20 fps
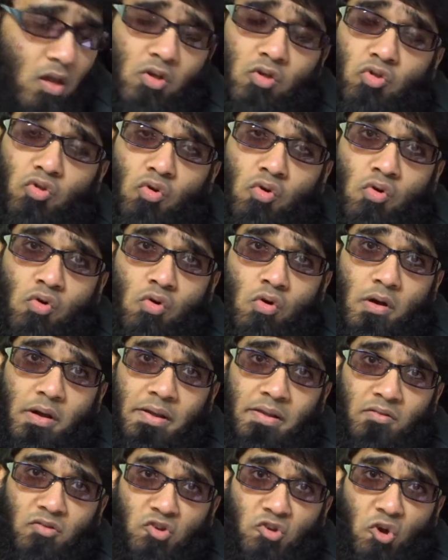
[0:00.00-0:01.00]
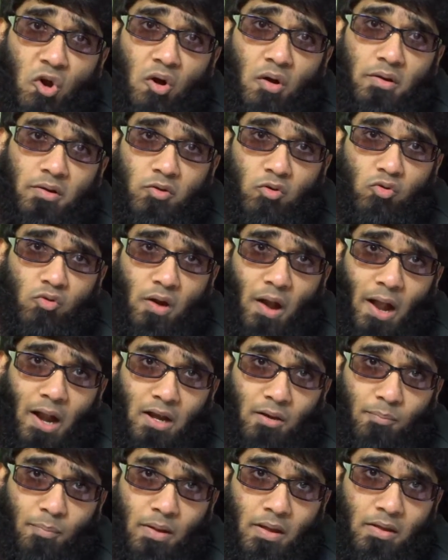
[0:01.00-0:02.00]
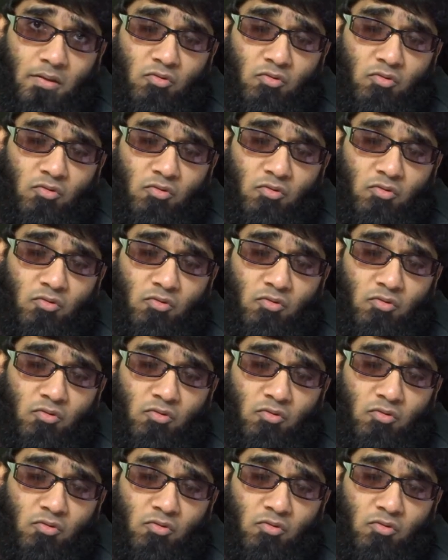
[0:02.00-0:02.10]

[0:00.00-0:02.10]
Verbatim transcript: So in short, you can't pay.